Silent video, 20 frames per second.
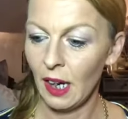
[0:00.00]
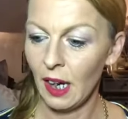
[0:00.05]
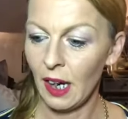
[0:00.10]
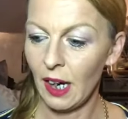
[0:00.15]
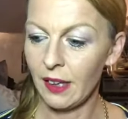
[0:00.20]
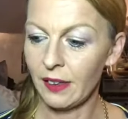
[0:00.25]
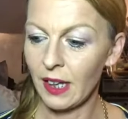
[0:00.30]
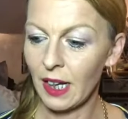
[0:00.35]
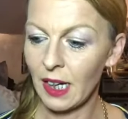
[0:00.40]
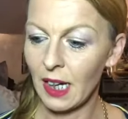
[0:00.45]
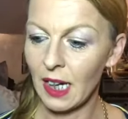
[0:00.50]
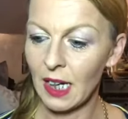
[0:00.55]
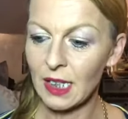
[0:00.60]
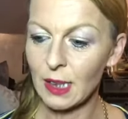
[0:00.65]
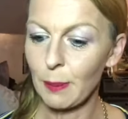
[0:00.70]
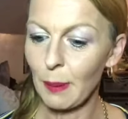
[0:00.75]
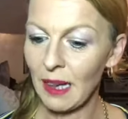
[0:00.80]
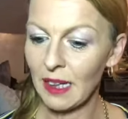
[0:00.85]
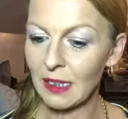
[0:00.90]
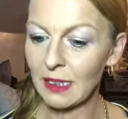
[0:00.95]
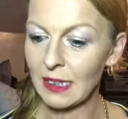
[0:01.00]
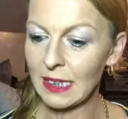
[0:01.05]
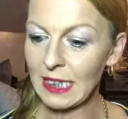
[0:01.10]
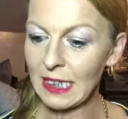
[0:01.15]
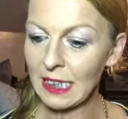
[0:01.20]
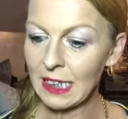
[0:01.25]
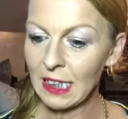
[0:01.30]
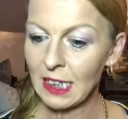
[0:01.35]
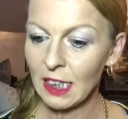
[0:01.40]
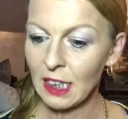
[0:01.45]
And then I
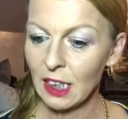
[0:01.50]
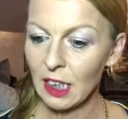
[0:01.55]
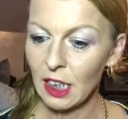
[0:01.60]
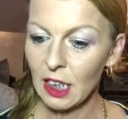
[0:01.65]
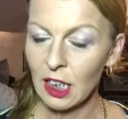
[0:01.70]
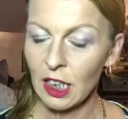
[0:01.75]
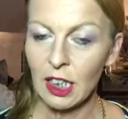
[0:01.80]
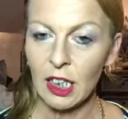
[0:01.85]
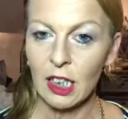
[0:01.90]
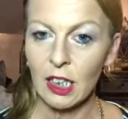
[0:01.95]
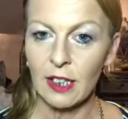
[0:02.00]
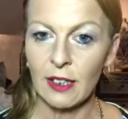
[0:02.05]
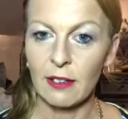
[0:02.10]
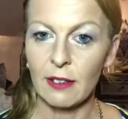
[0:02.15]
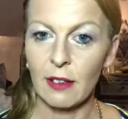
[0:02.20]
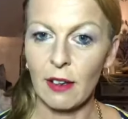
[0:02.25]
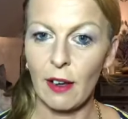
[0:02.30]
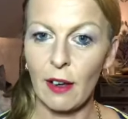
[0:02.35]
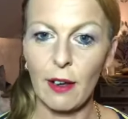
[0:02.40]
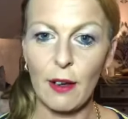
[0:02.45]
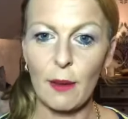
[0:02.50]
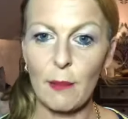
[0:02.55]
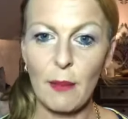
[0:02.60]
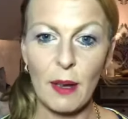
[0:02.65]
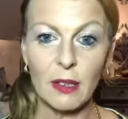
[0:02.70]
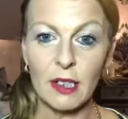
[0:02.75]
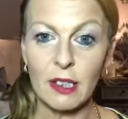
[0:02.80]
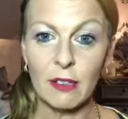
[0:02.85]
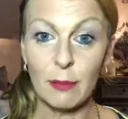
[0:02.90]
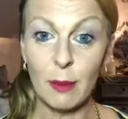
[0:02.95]
spent
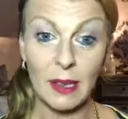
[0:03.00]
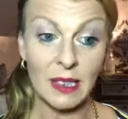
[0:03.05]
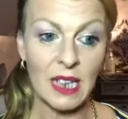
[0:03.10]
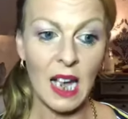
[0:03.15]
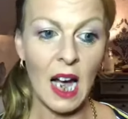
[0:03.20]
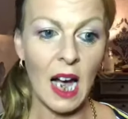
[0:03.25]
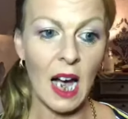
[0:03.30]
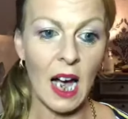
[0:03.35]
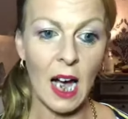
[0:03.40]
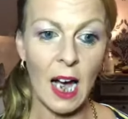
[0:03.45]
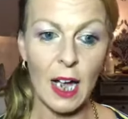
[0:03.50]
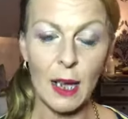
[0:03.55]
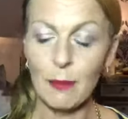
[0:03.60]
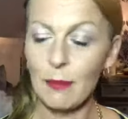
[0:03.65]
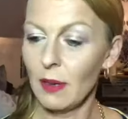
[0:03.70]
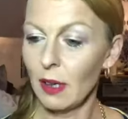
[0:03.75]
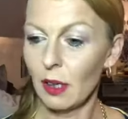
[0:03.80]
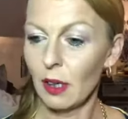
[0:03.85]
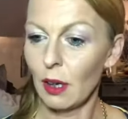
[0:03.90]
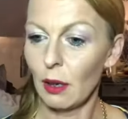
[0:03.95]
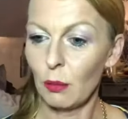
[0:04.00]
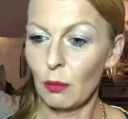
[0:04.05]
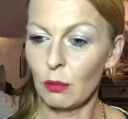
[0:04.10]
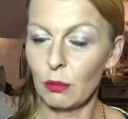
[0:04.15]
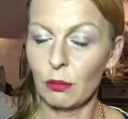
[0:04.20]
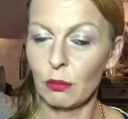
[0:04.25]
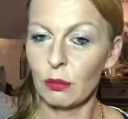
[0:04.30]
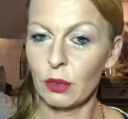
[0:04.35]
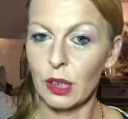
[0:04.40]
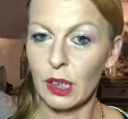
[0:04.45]
most of my time
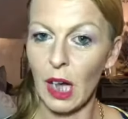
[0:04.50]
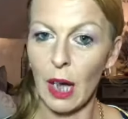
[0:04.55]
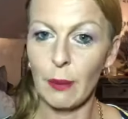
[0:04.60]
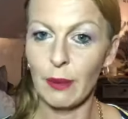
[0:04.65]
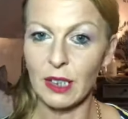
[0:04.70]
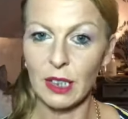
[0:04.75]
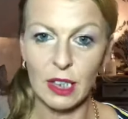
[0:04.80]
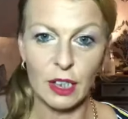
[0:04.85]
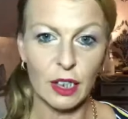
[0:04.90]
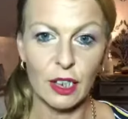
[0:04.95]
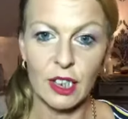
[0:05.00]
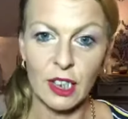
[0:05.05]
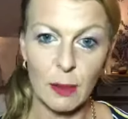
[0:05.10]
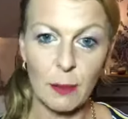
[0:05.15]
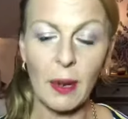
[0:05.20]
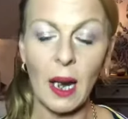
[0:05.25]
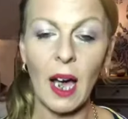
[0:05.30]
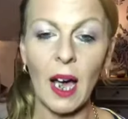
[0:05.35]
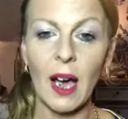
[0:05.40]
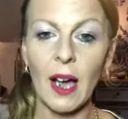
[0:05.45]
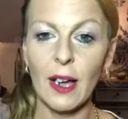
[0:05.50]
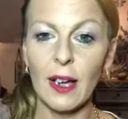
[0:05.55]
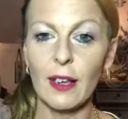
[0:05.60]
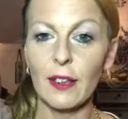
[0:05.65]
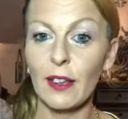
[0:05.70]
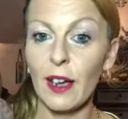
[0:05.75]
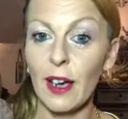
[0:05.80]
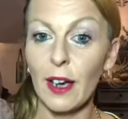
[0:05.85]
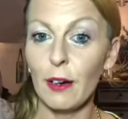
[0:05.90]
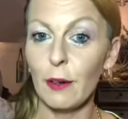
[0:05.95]
going to the
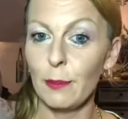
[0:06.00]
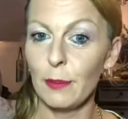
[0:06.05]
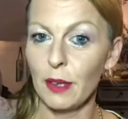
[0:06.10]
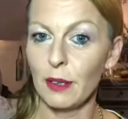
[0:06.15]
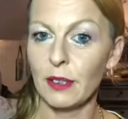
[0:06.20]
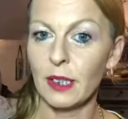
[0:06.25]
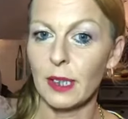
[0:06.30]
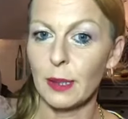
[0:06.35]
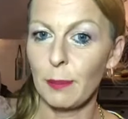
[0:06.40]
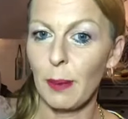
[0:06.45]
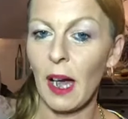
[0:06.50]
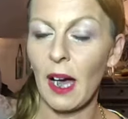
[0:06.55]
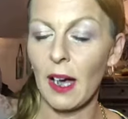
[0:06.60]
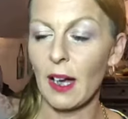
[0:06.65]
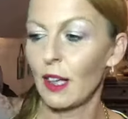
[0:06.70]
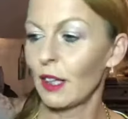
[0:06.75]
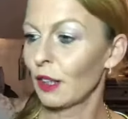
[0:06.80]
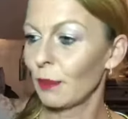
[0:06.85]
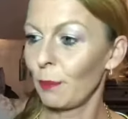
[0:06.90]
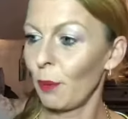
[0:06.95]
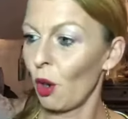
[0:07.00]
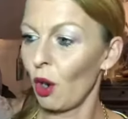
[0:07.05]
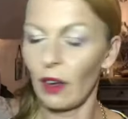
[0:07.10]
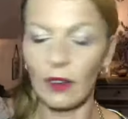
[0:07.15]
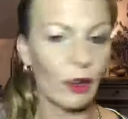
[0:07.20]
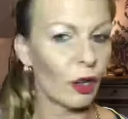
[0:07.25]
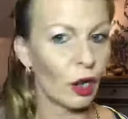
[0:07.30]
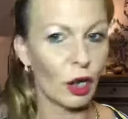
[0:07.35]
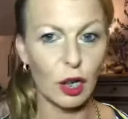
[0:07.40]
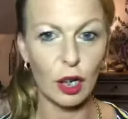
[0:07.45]
supplier, the hair and beauty suppliers,
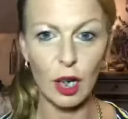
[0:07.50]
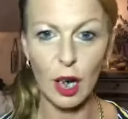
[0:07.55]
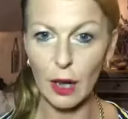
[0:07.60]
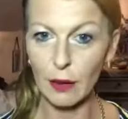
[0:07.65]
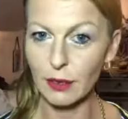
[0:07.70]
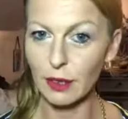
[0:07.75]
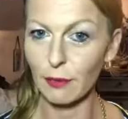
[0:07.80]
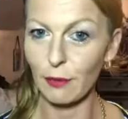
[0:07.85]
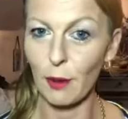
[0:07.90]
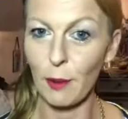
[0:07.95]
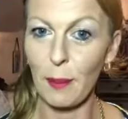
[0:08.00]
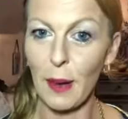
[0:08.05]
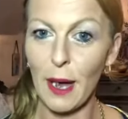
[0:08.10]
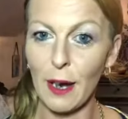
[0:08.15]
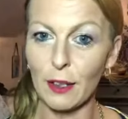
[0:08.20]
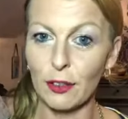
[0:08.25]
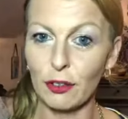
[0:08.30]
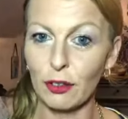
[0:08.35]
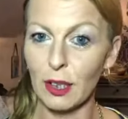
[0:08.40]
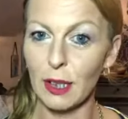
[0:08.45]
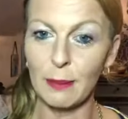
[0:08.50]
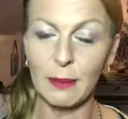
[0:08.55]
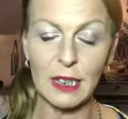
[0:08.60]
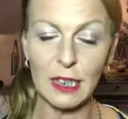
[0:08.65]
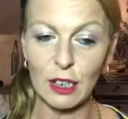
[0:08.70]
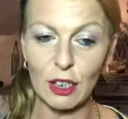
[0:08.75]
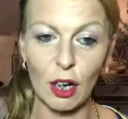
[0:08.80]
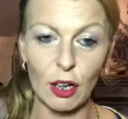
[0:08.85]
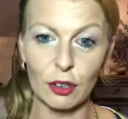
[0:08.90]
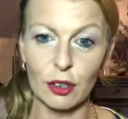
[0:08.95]
bought loads of repair
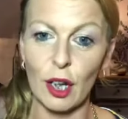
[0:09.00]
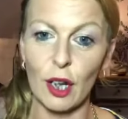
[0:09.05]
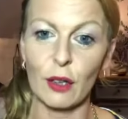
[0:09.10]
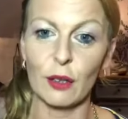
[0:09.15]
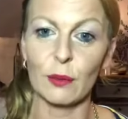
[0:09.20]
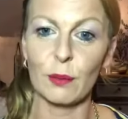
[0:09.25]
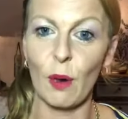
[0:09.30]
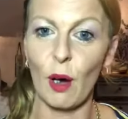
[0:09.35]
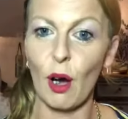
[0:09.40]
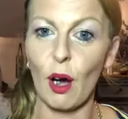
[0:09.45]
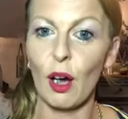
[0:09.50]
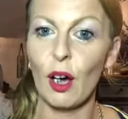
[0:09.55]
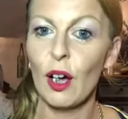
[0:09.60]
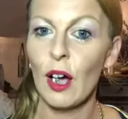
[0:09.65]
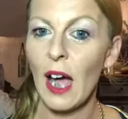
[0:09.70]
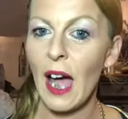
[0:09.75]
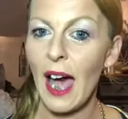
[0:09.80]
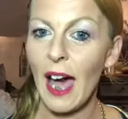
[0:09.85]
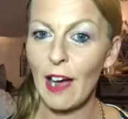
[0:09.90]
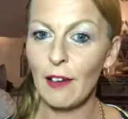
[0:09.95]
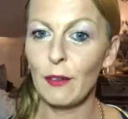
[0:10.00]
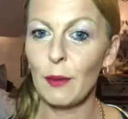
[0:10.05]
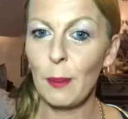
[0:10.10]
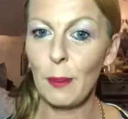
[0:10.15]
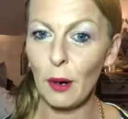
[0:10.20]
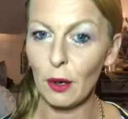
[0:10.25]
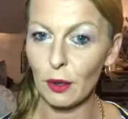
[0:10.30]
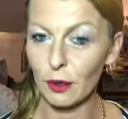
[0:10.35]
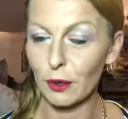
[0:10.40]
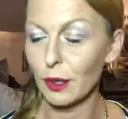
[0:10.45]
treatments, God knows what, every
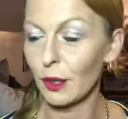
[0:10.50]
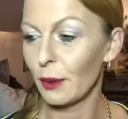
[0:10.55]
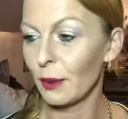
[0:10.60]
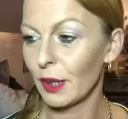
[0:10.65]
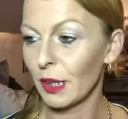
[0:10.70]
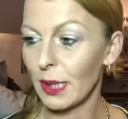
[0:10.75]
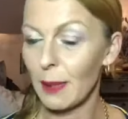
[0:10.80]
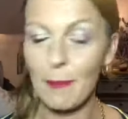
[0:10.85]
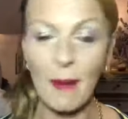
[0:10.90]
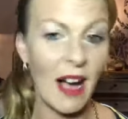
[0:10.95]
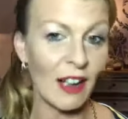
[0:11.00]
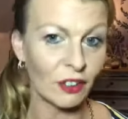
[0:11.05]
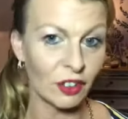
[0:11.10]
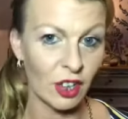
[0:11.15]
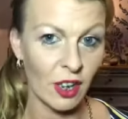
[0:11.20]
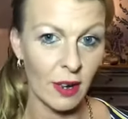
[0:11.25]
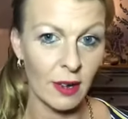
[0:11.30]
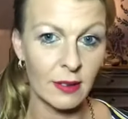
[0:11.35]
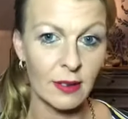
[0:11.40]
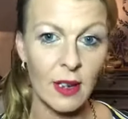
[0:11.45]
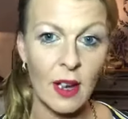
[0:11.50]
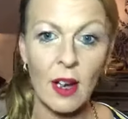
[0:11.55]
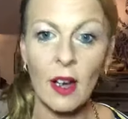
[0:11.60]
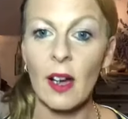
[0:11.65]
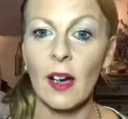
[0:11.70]
product you could imagine.